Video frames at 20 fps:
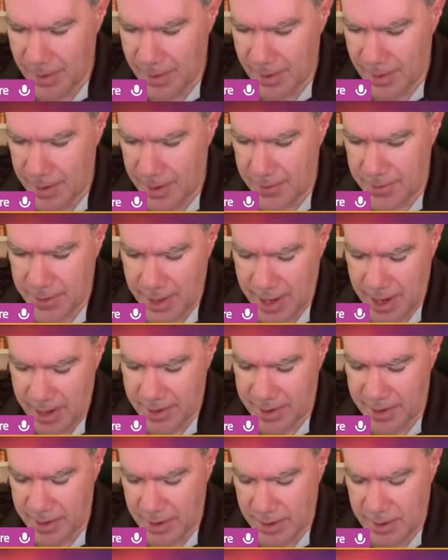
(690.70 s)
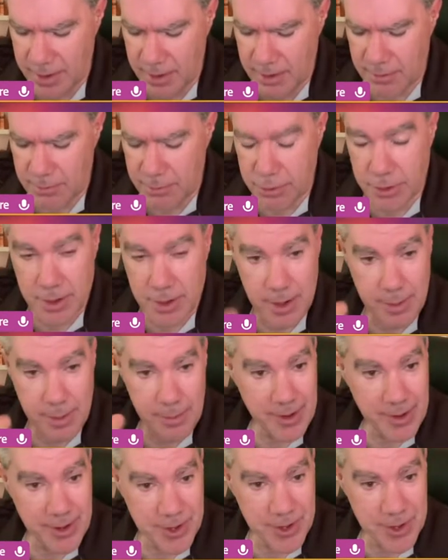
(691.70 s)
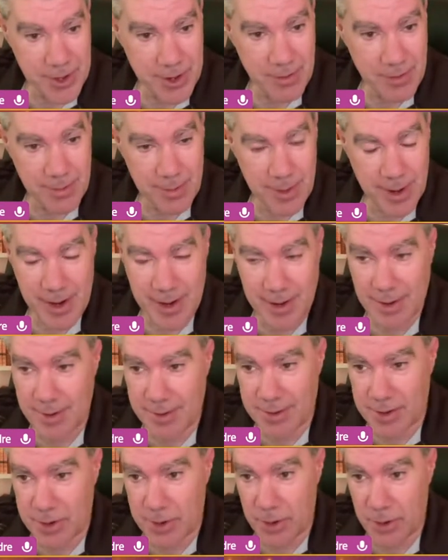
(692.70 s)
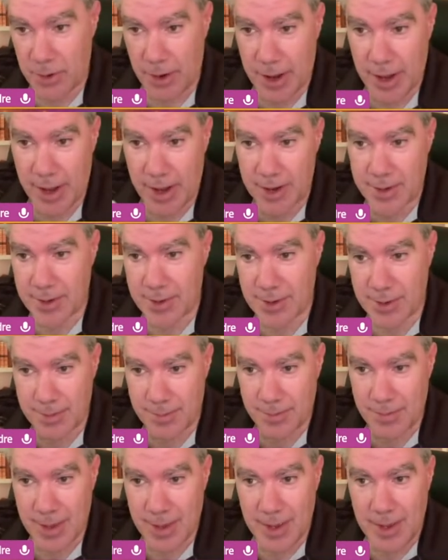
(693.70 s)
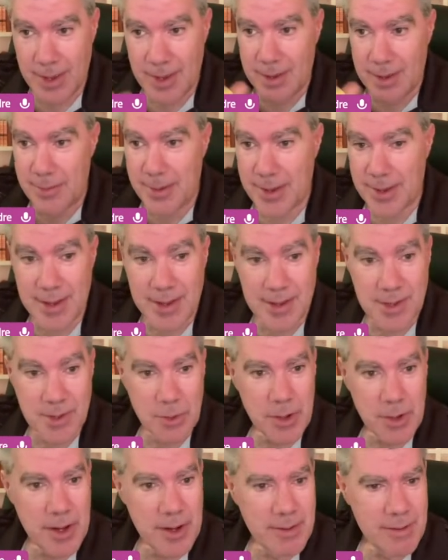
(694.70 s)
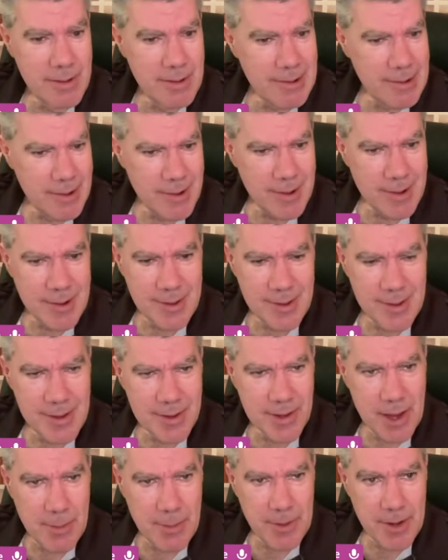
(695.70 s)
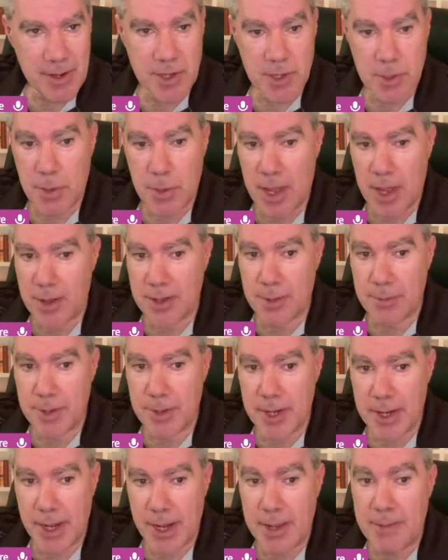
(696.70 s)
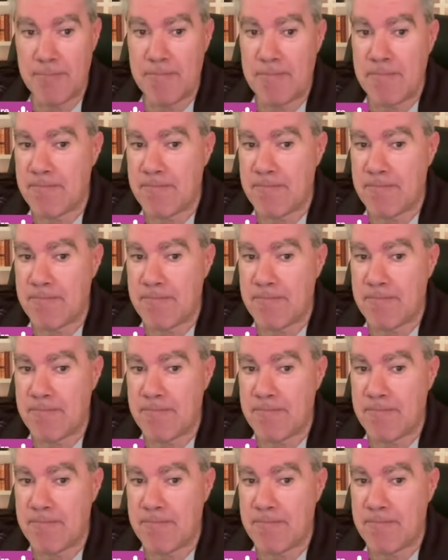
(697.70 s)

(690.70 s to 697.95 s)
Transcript: if that premonition of mine is correct. Because when these companies smell the money,